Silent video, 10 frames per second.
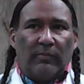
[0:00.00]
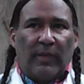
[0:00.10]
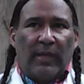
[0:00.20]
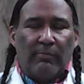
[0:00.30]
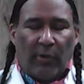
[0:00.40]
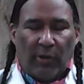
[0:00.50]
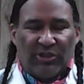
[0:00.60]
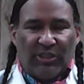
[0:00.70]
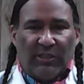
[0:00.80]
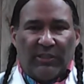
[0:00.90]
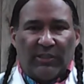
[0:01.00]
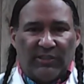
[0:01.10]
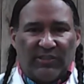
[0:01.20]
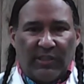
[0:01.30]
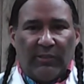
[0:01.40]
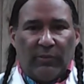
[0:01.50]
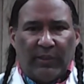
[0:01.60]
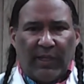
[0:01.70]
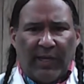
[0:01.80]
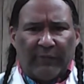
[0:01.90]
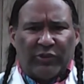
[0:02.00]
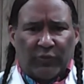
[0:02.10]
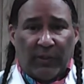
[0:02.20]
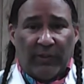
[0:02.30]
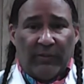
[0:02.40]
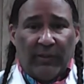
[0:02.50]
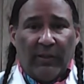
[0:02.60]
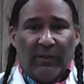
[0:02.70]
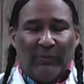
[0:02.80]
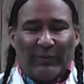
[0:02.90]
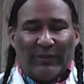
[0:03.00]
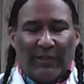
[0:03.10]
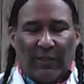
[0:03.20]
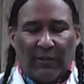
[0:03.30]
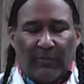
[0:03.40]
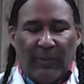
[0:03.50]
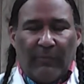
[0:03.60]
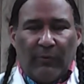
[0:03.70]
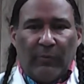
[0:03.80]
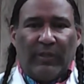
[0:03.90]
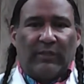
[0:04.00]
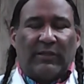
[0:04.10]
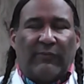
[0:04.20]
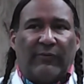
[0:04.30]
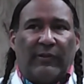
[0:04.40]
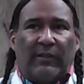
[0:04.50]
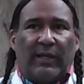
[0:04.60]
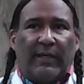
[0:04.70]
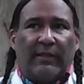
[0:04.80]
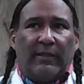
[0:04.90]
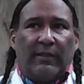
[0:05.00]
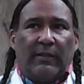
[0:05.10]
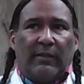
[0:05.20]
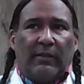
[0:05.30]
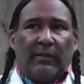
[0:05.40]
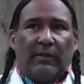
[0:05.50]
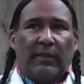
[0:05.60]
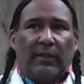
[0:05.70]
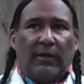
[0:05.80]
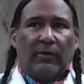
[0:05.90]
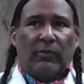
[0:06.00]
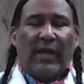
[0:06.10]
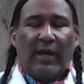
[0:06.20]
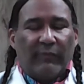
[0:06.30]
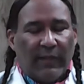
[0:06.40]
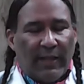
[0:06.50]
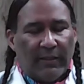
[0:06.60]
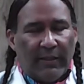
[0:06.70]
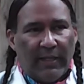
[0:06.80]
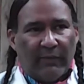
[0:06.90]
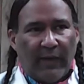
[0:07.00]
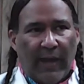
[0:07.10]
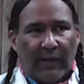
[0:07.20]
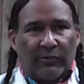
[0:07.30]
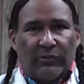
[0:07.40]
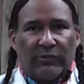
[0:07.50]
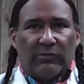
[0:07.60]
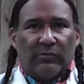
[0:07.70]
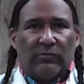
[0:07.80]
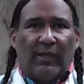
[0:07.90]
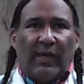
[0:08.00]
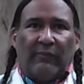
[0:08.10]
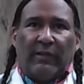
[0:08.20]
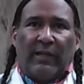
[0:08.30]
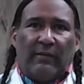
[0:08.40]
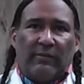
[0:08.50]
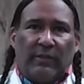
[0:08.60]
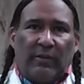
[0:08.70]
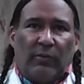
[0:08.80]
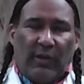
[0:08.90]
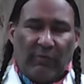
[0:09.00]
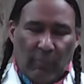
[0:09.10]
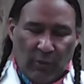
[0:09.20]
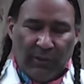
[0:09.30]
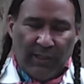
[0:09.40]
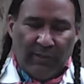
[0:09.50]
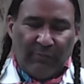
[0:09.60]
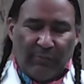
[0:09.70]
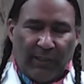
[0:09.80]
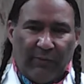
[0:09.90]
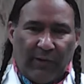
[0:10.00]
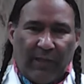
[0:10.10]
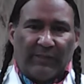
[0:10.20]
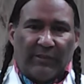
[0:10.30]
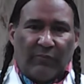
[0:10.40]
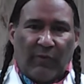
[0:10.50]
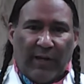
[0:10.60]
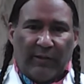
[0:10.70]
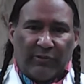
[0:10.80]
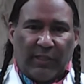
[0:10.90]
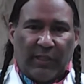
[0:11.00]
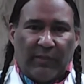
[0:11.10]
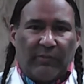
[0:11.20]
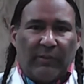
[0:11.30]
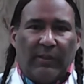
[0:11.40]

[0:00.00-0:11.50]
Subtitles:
emerging and continuing to have strength with the young people, because I feel like, we have a lot of Native actors. We have a lot, we have more Native playwrights and writers now.